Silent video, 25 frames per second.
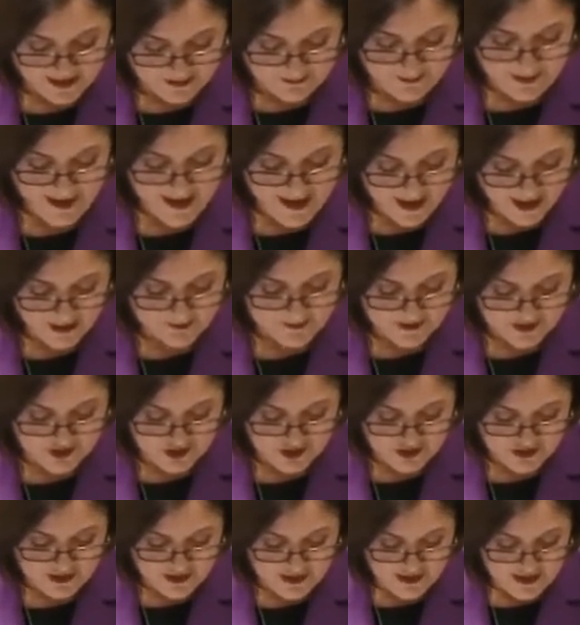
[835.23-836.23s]

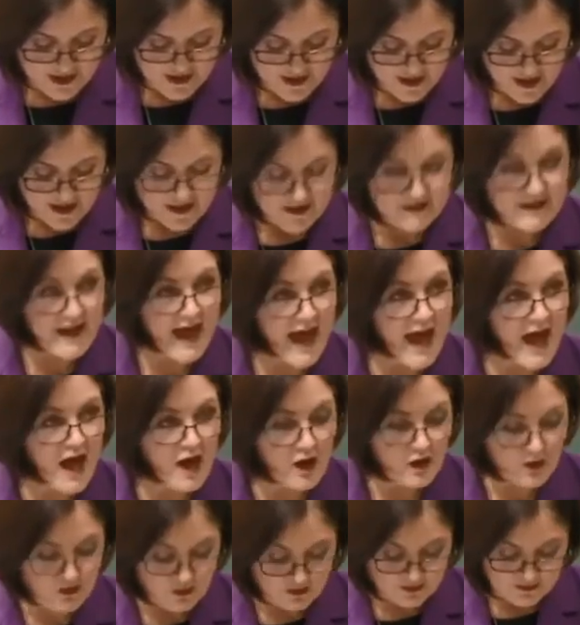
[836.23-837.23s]
parliament.
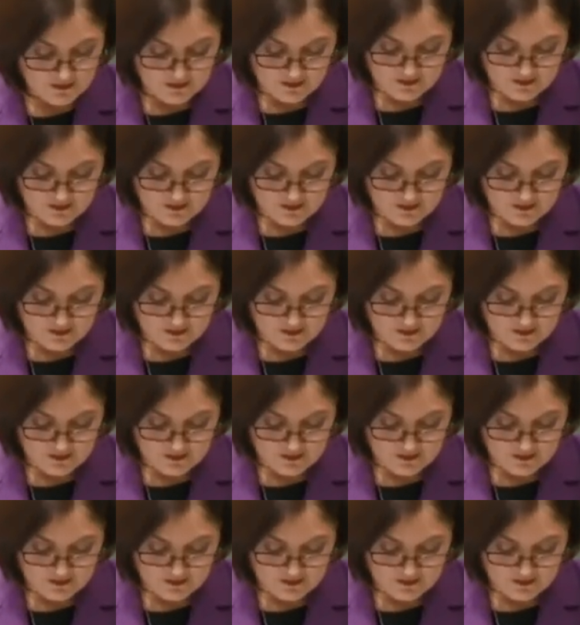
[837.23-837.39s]
Now,